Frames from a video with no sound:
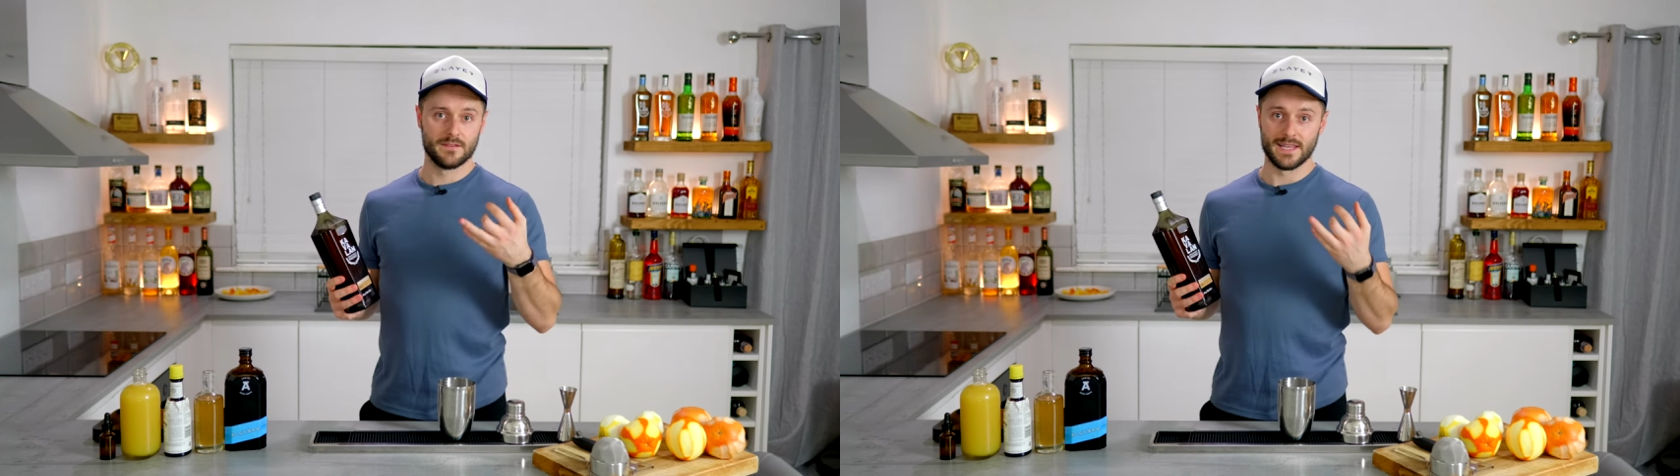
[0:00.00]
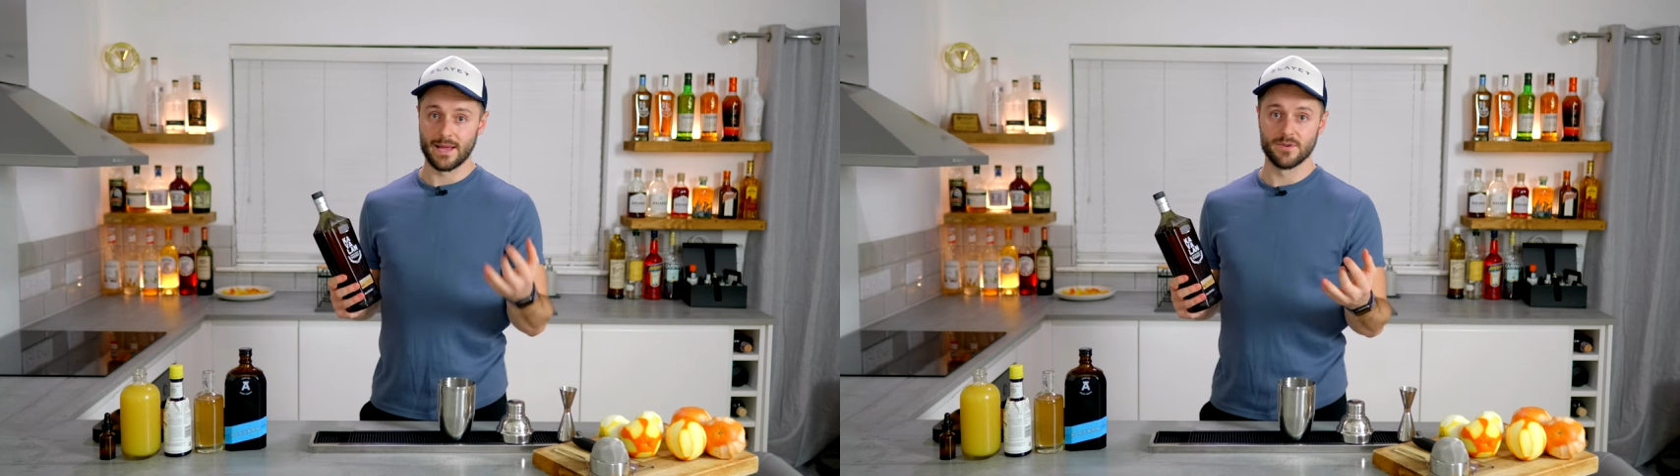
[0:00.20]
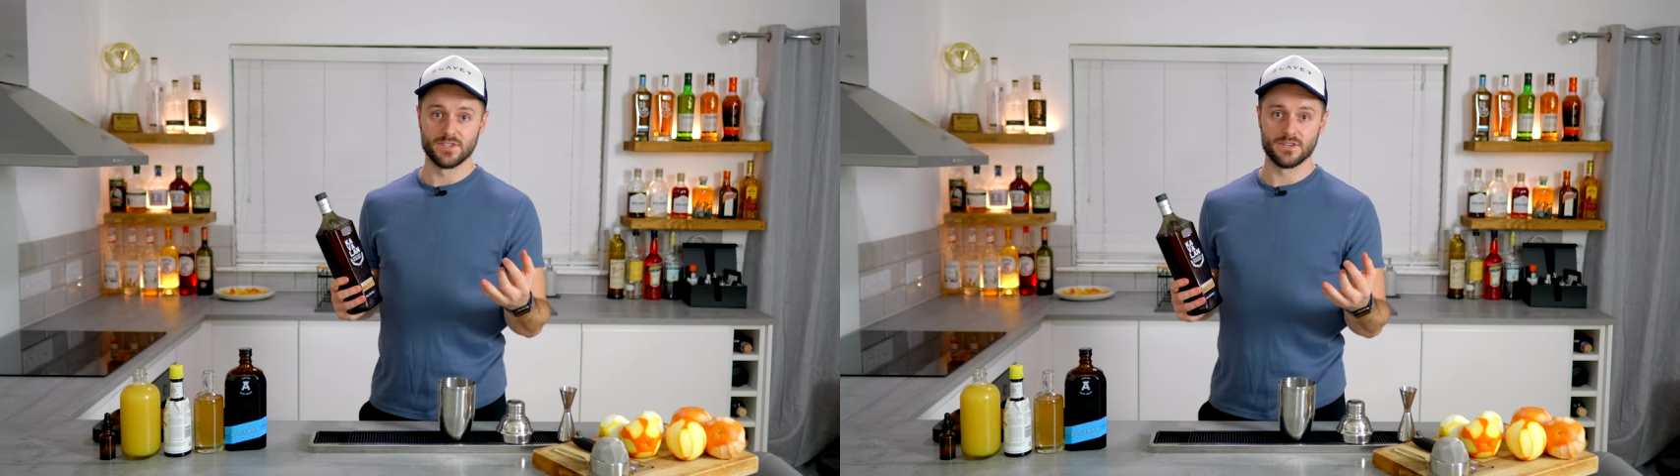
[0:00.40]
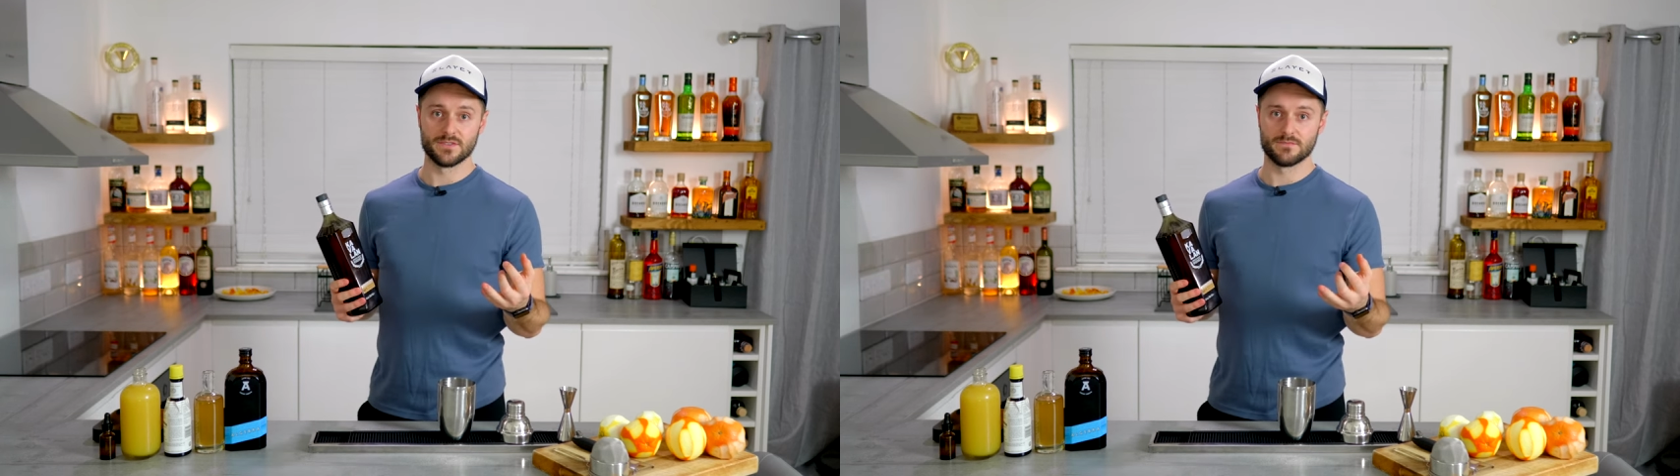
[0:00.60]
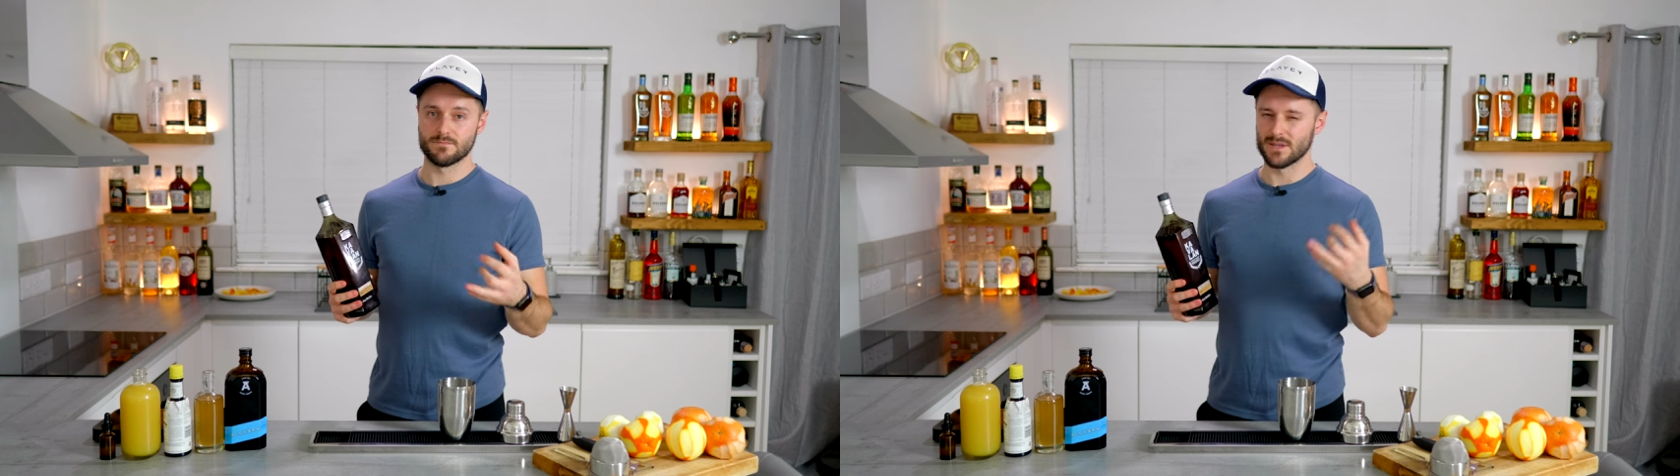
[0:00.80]
lemon
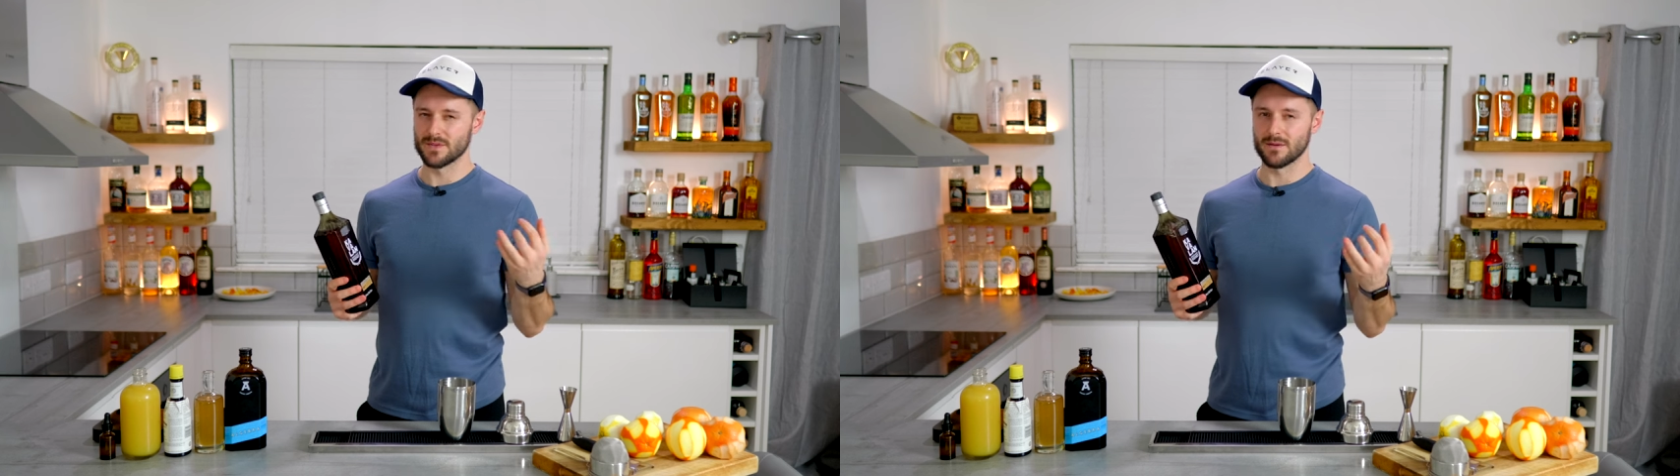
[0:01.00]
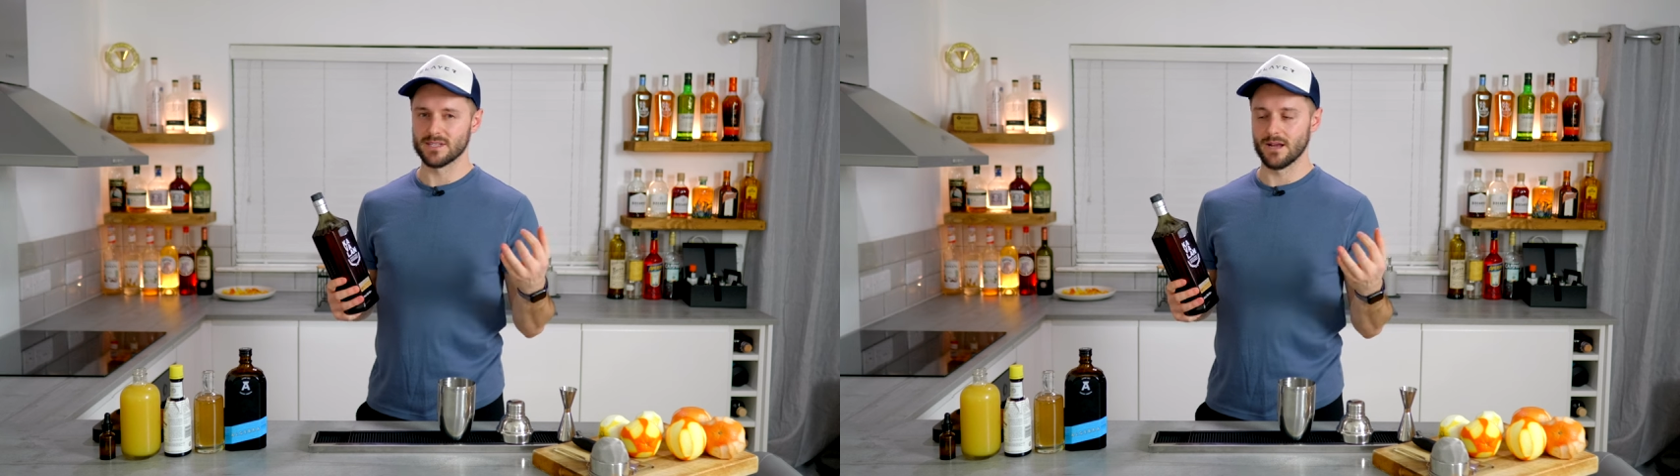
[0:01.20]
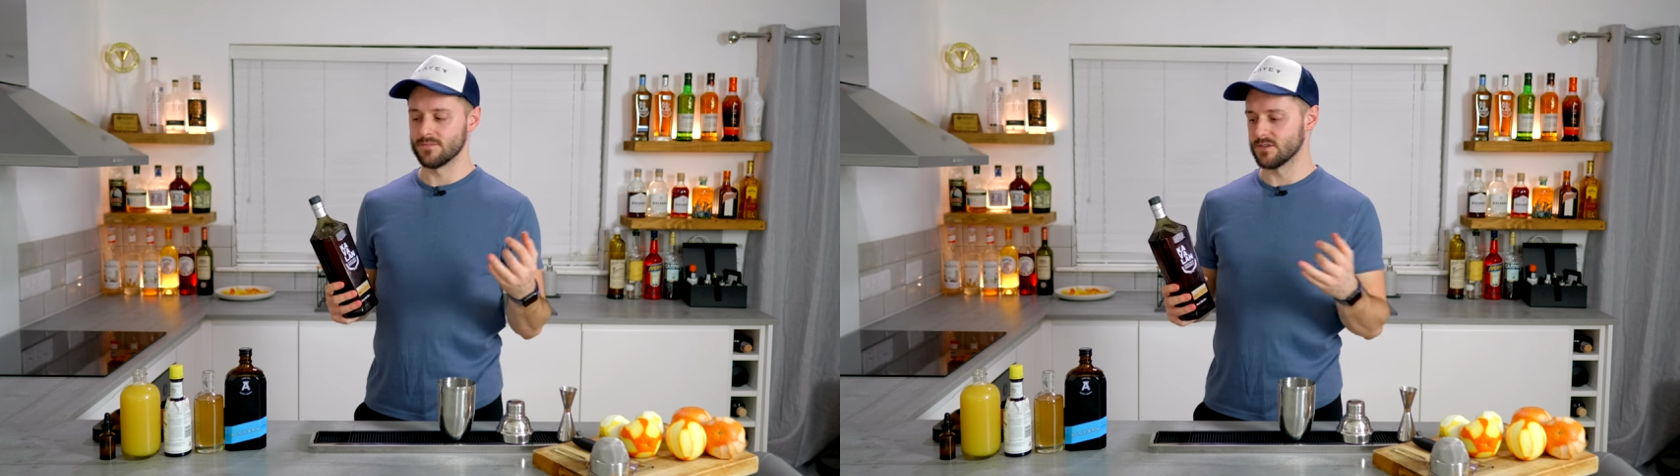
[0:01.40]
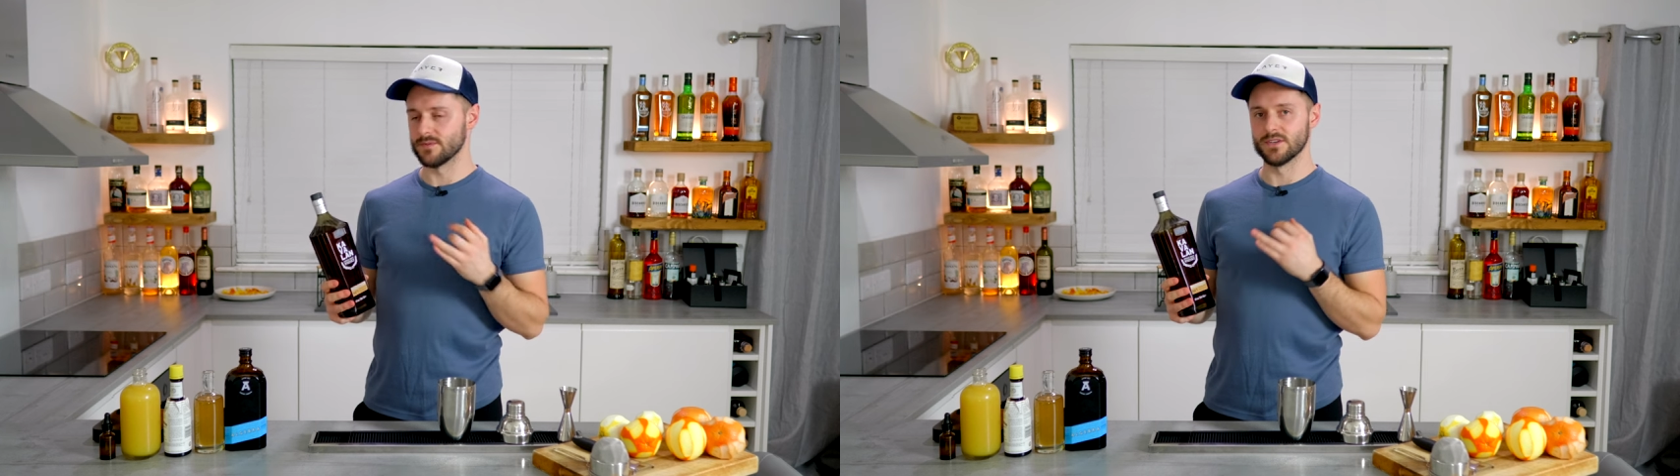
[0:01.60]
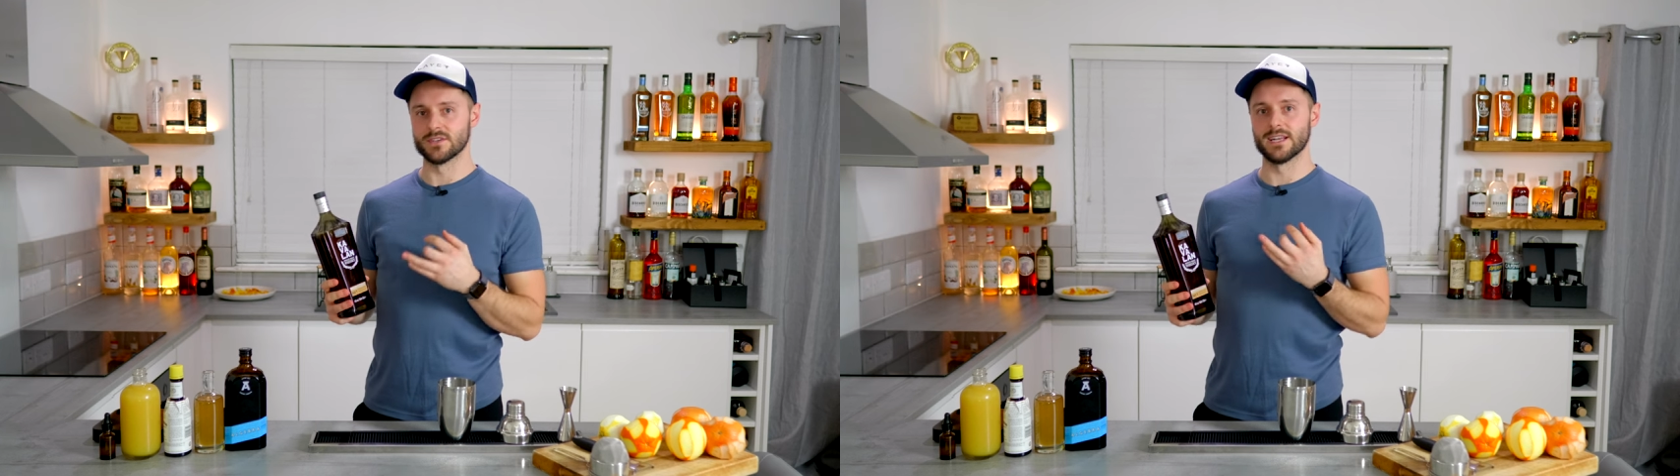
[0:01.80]
juice, sometimes lime juice,
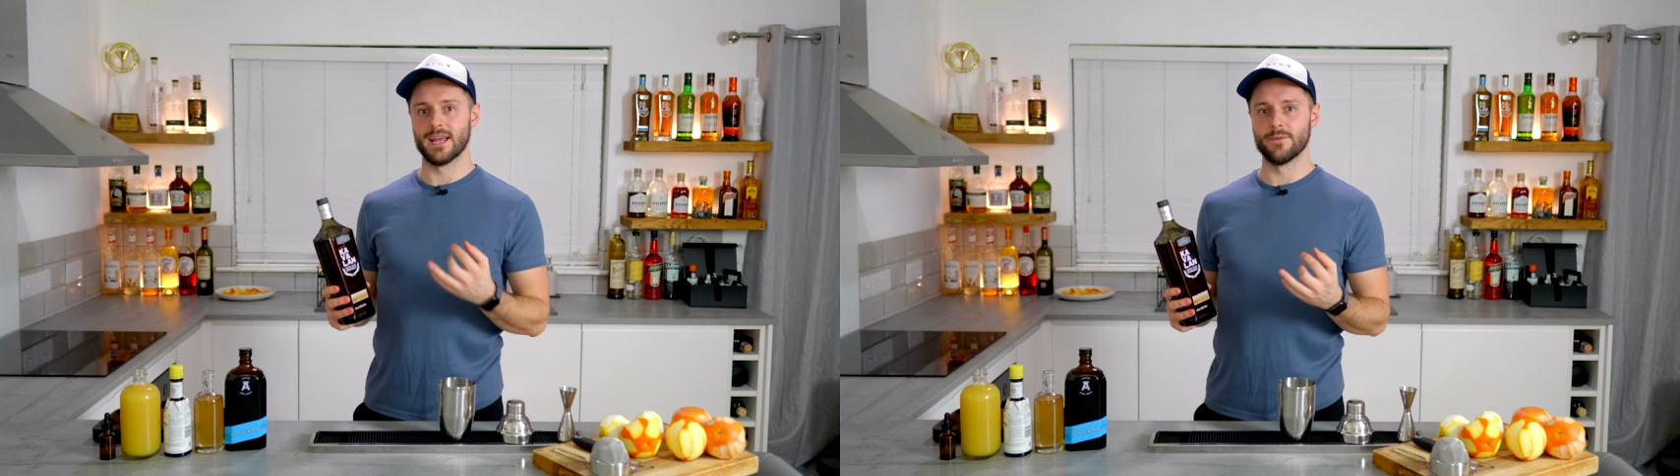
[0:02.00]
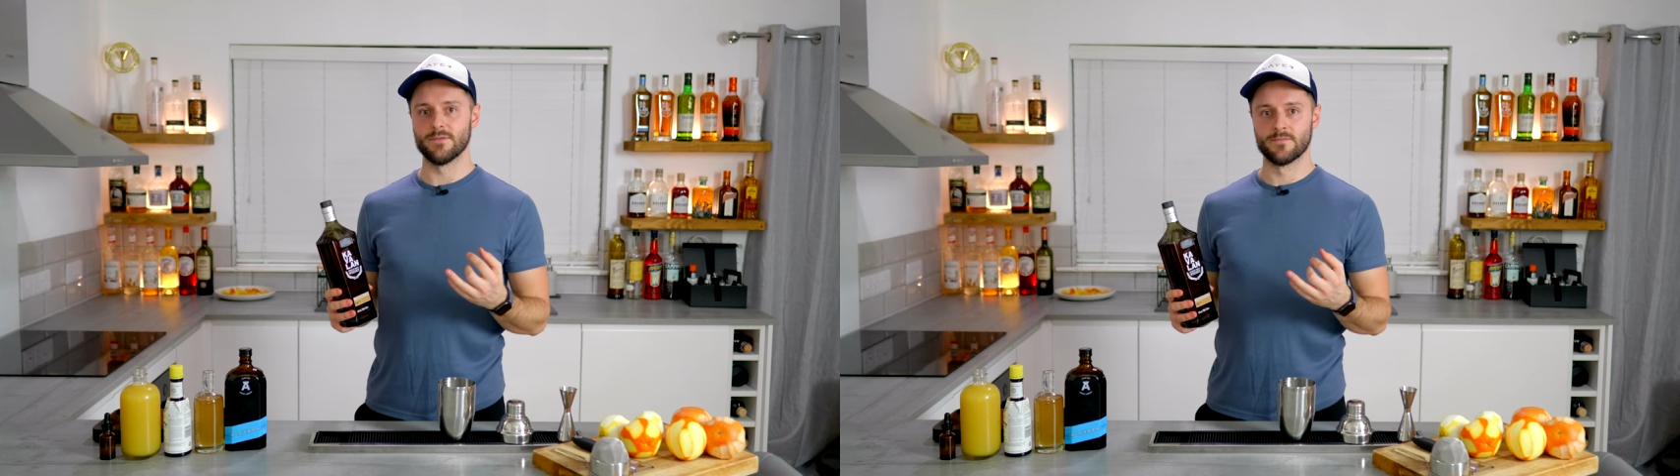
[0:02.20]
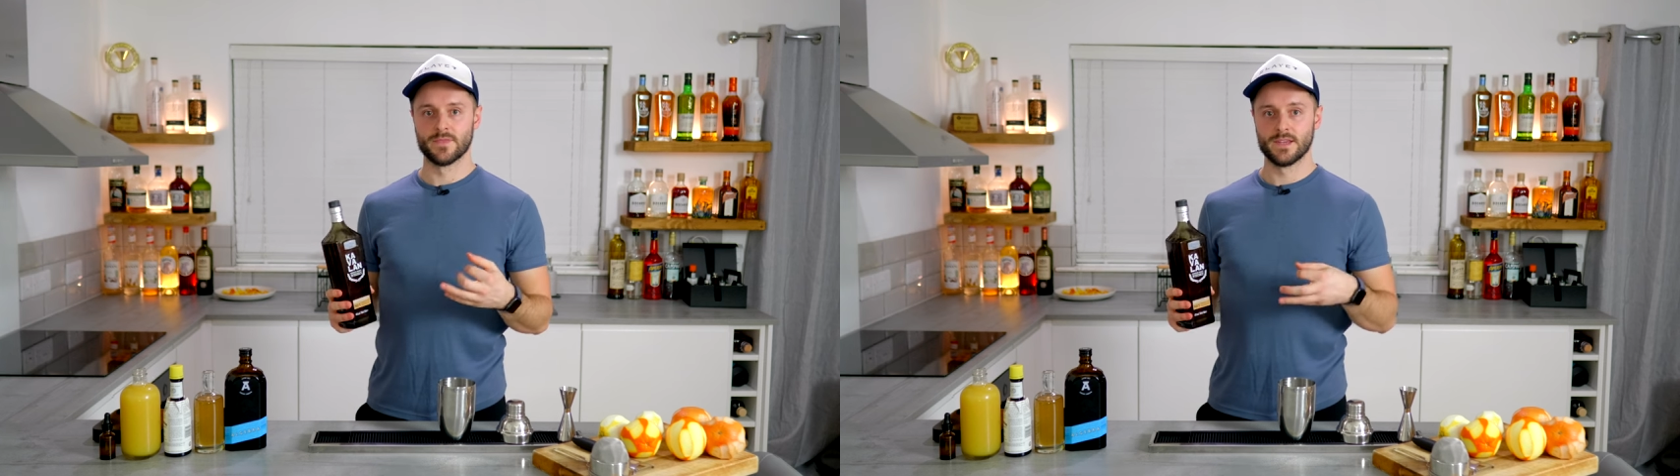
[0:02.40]
but usually lemon,